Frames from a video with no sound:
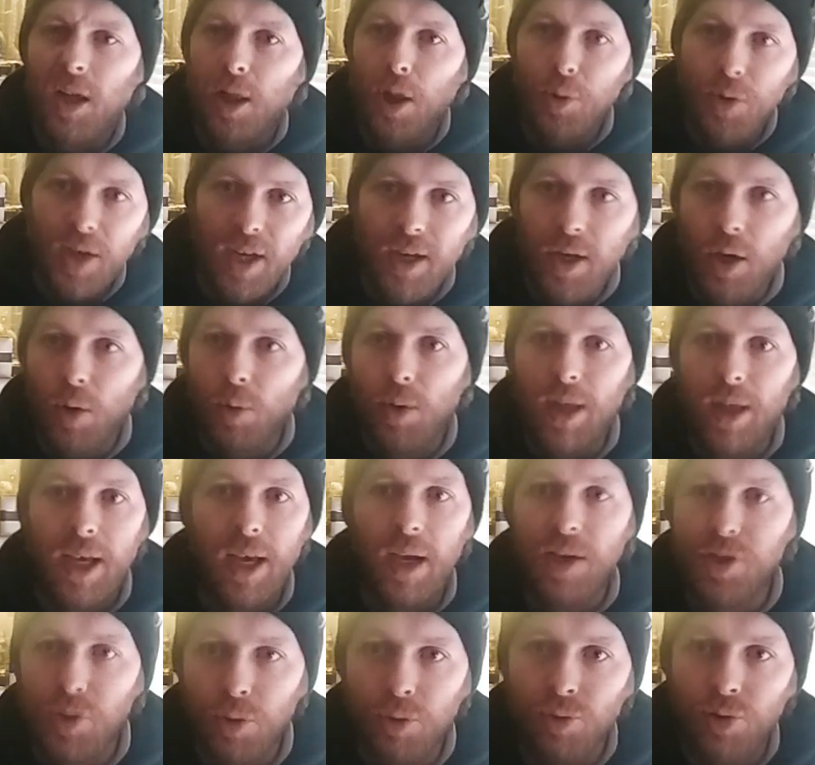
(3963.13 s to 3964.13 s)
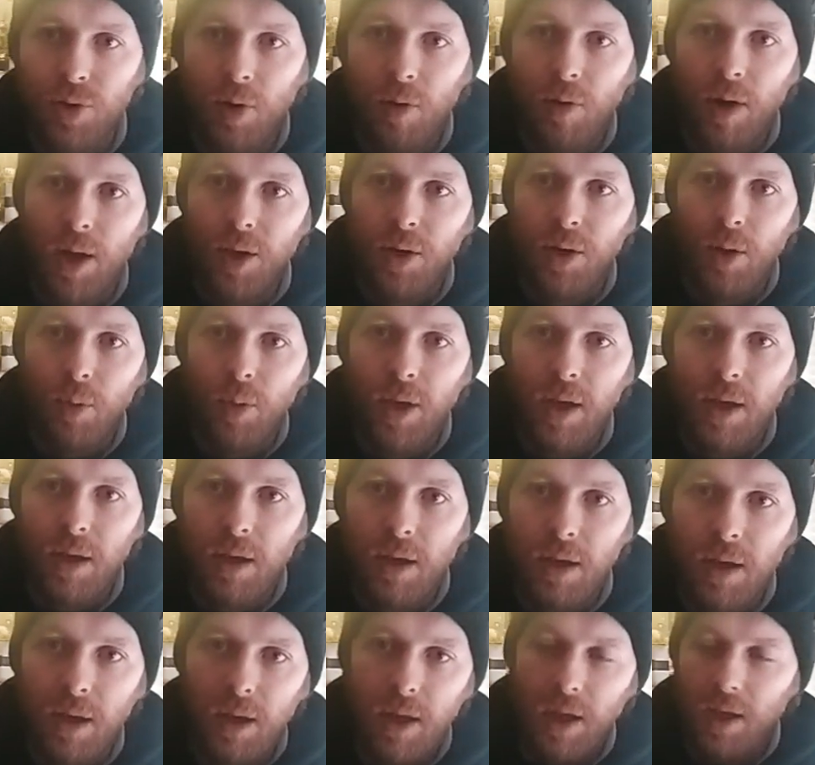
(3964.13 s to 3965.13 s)
I don't know, but for me that's the only
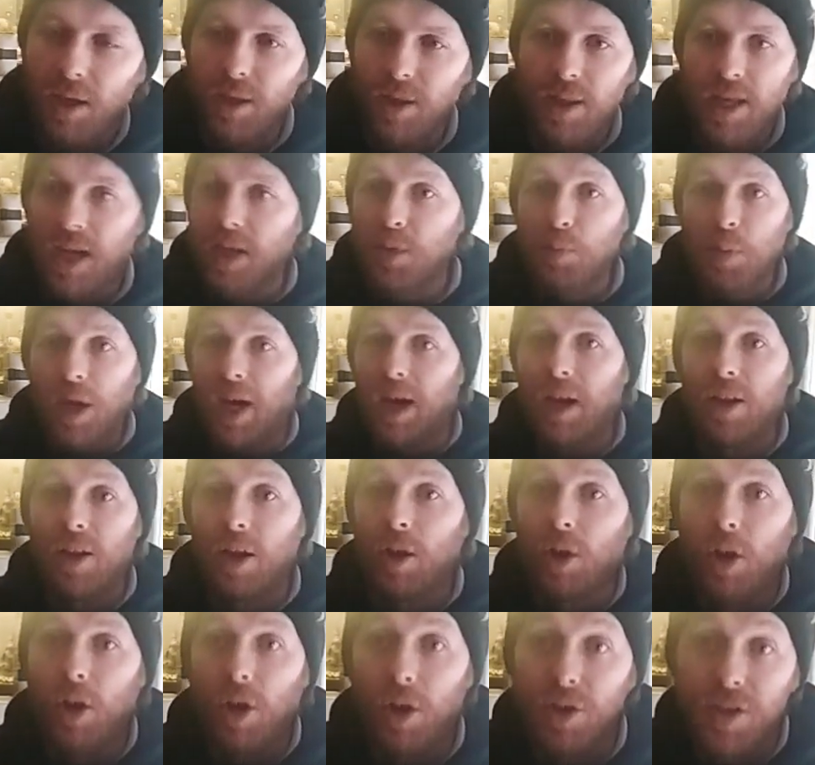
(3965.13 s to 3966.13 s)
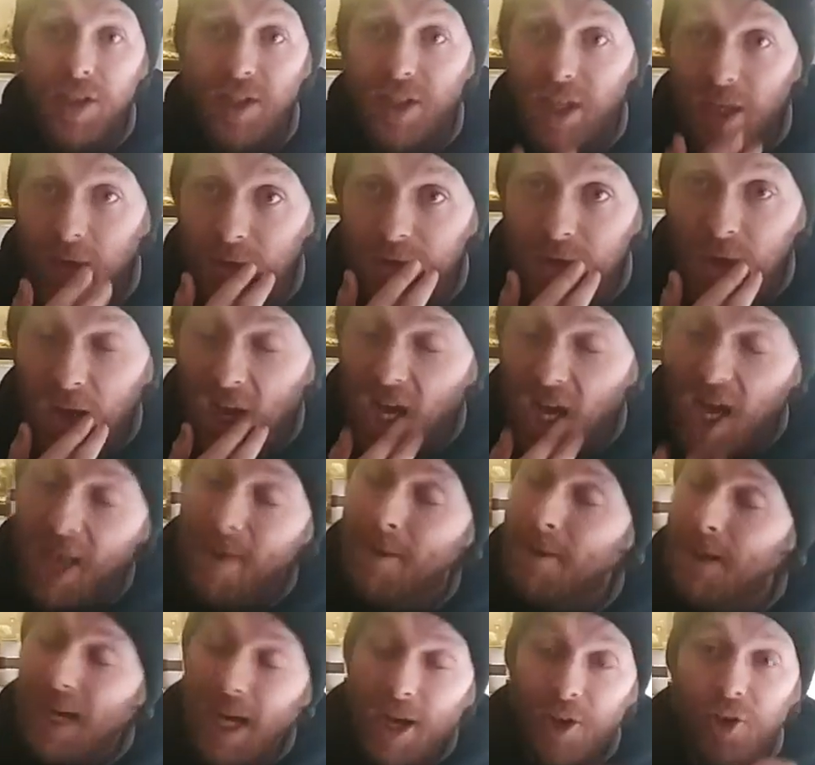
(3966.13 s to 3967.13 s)
logical explanation.
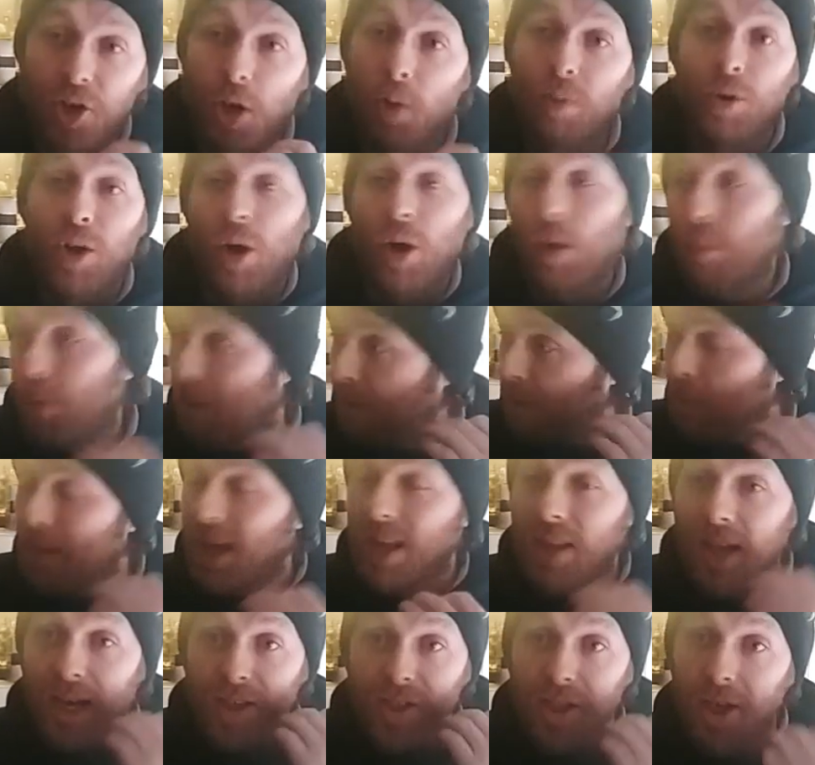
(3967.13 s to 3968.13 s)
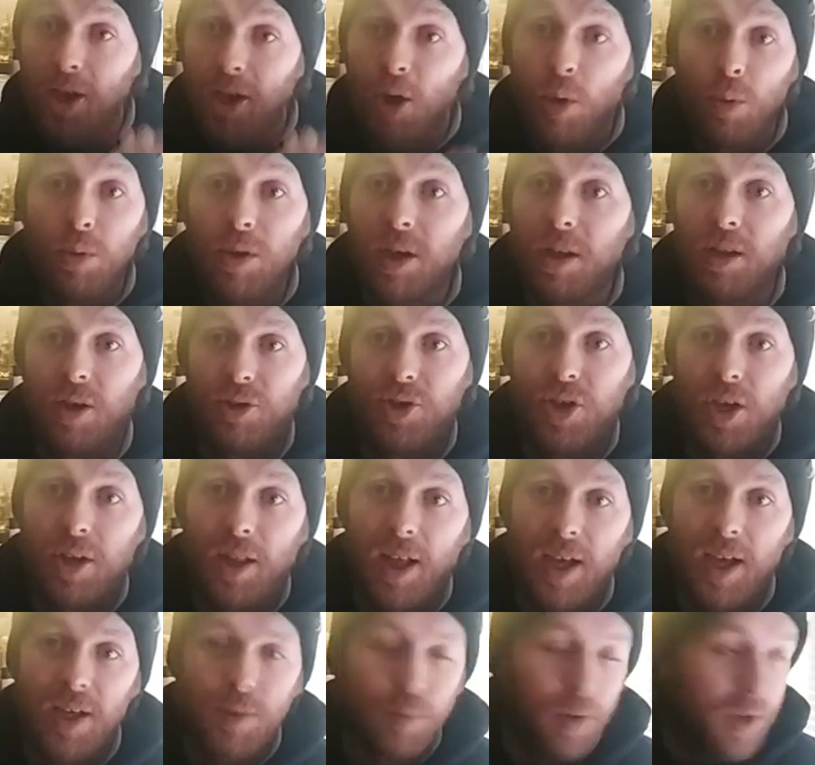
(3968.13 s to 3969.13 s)
Or he's gangbanged
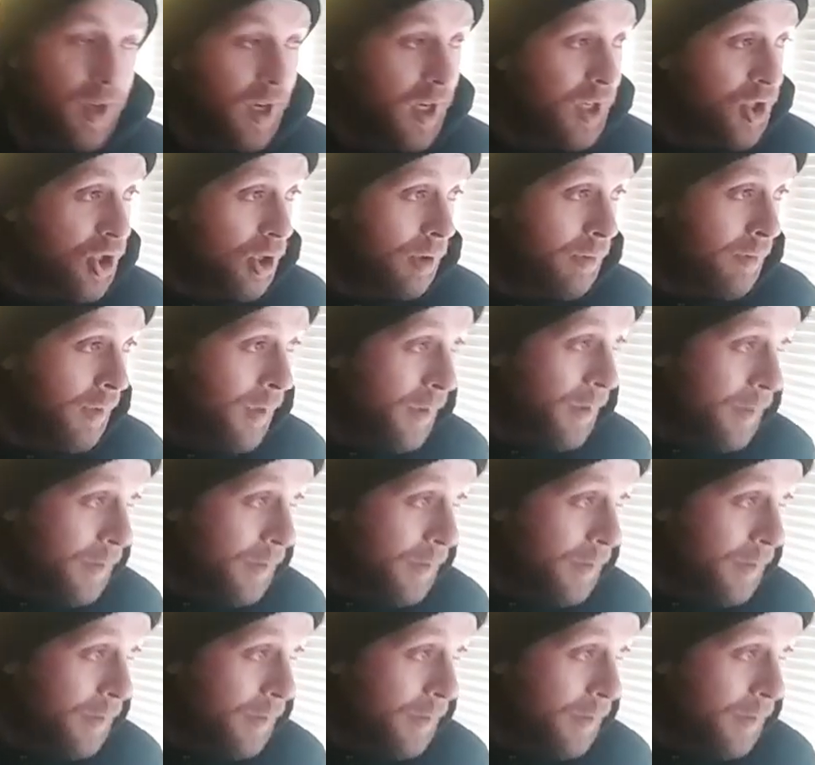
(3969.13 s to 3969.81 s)
everybody's wives and they're